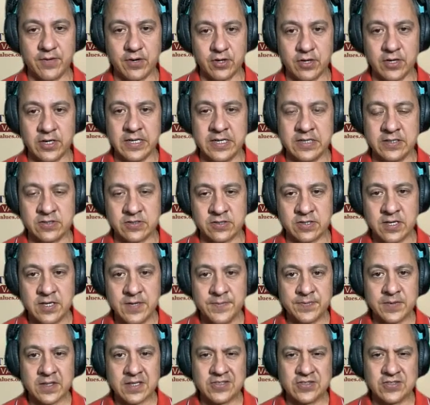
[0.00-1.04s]
governor
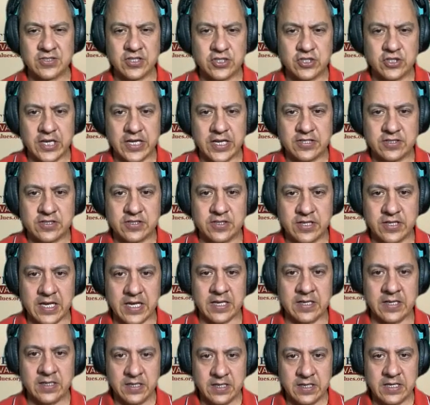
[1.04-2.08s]
has
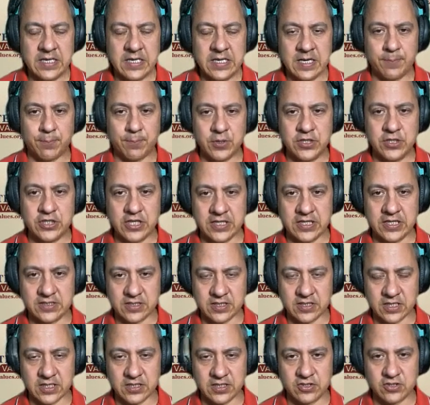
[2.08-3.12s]
suggested that he
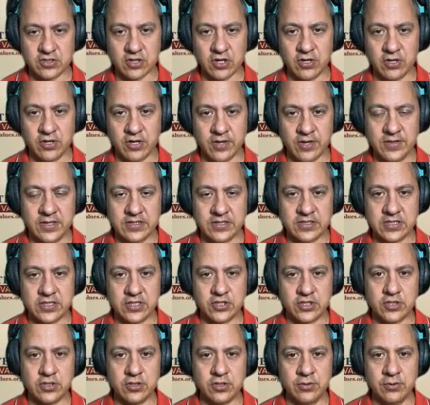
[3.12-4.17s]
appreciates the concern on
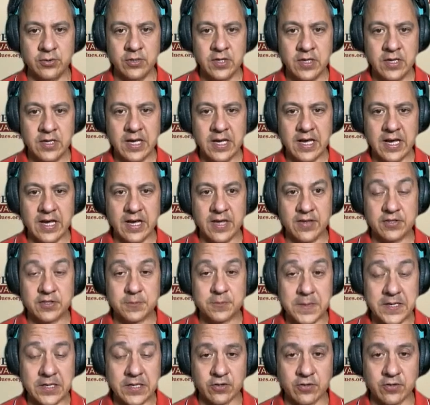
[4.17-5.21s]
this issue.
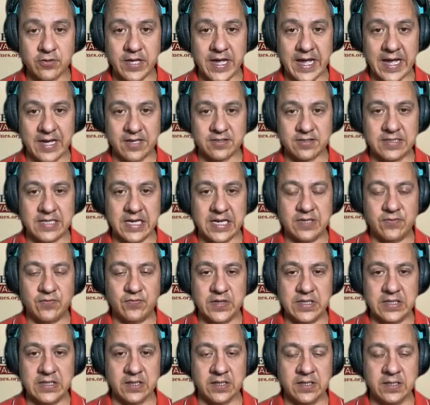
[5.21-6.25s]
The Speaker of the House,
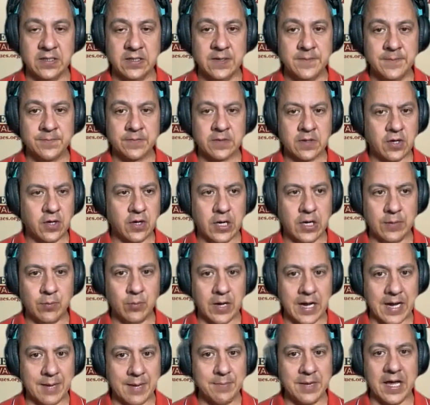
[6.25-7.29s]
Dave Phelan,
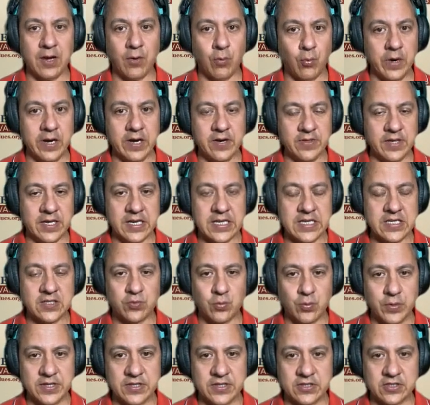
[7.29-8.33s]
I'm not aware
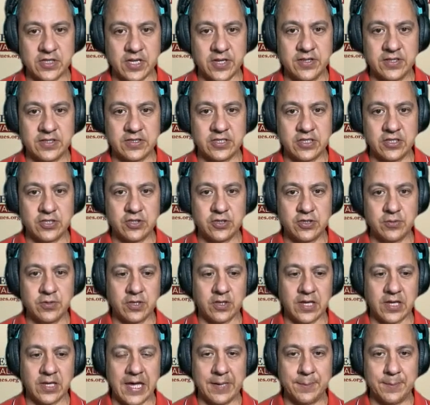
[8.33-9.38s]
that he's with us on this
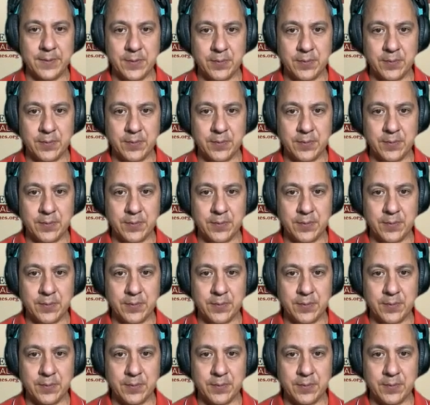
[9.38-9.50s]
issue, and a